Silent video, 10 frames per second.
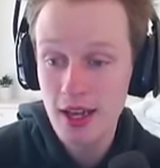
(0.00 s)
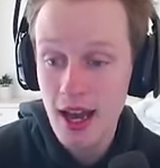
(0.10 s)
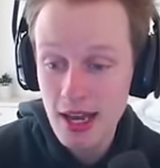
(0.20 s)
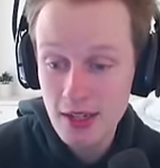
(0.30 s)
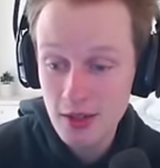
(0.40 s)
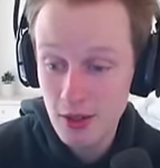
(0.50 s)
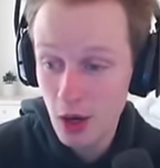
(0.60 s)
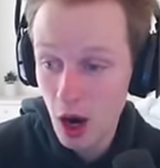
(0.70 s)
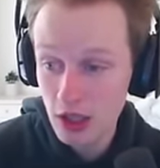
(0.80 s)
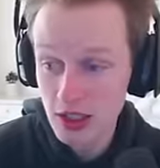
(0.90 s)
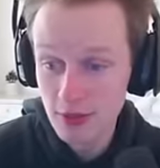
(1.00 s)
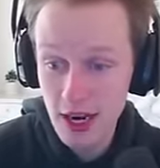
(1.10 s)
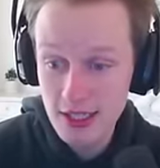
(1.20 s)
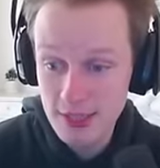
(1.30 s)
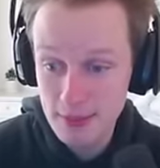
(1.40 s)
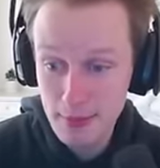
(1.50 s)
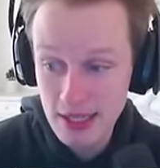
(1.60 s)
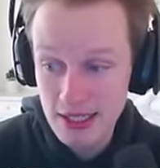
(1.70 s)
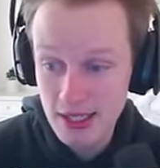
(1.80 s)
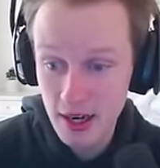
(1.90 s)
And all of us,
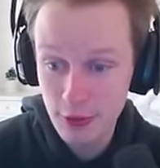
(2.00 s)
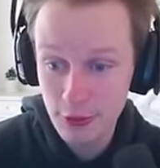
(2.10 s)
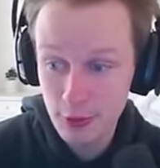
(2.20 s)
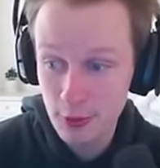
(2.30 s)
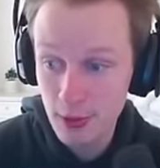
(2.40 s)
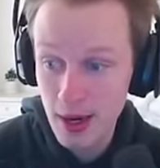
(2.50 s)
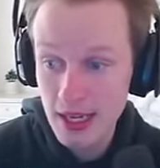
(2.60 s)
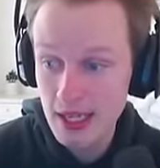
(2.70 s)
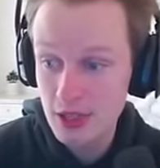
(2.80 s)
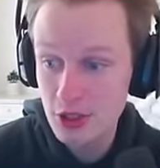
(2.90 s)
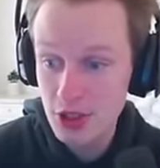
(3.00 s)
myself, Rage,